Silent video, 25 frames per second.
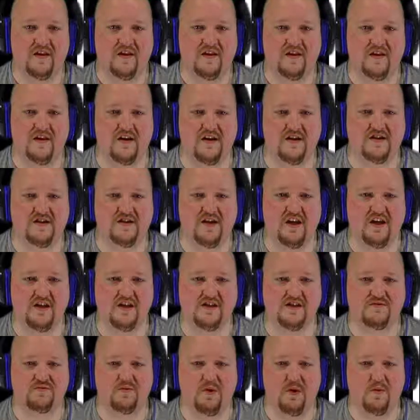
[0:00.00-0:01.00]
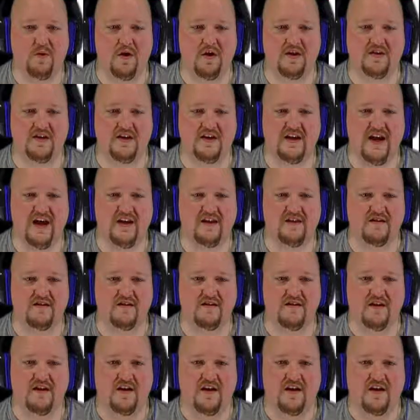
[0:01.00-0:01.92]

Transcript: Not as long as we work together.